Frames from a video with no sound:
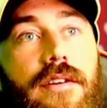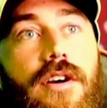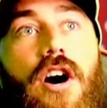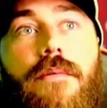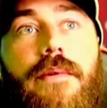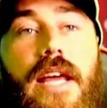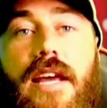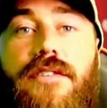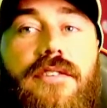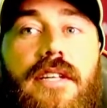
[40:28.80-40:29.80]
I'll be
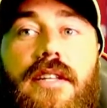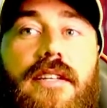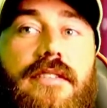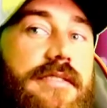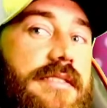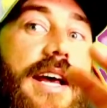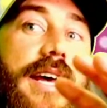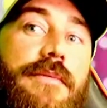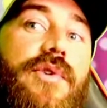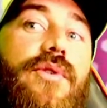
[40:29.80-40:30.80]
entering that
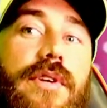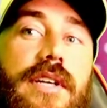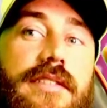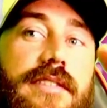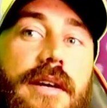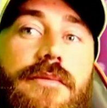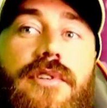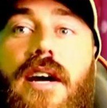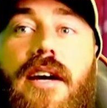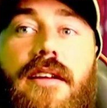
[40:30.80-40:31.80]
same corner, same
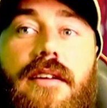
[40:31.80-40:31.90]
track.